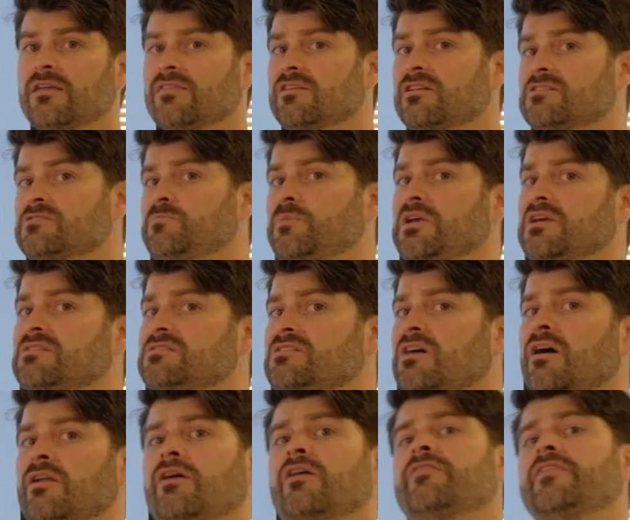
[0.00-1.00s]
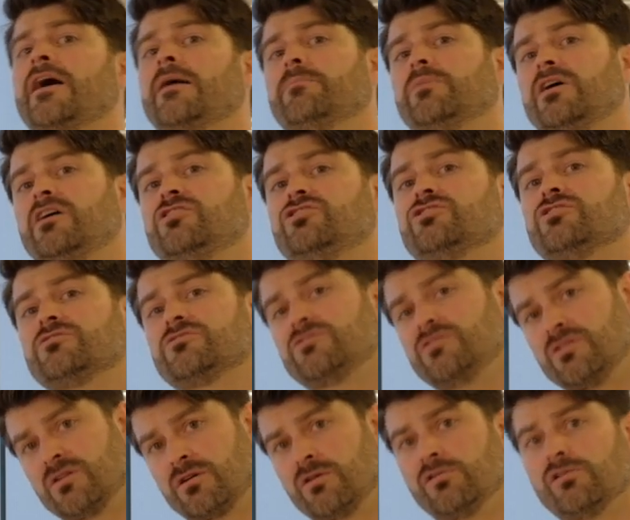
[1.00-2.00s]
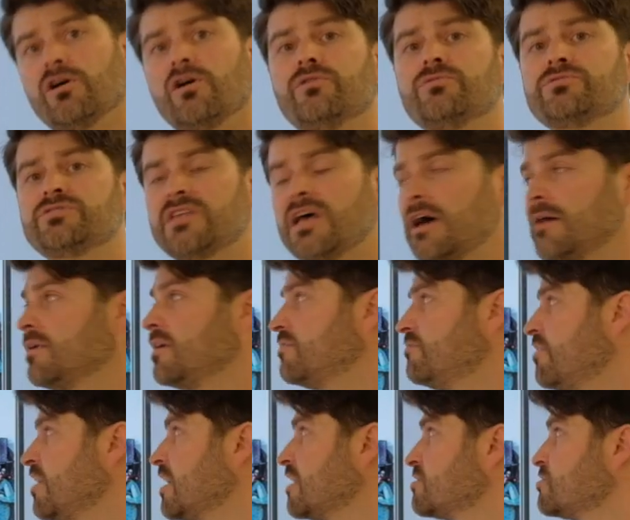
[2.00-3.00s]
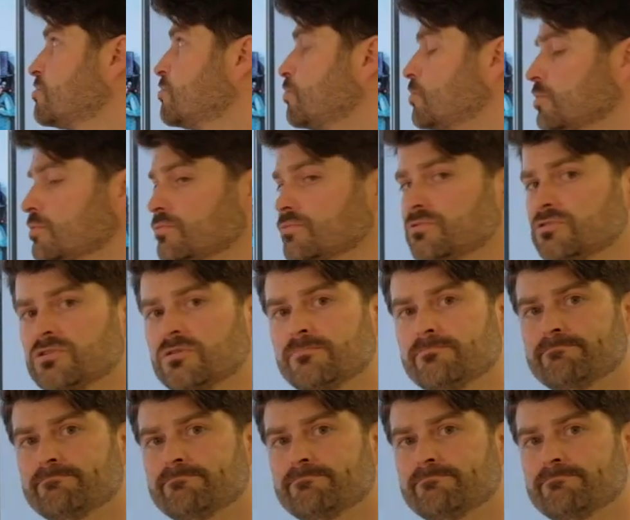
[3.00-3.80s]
that is being done on that patient to close that advanced wound.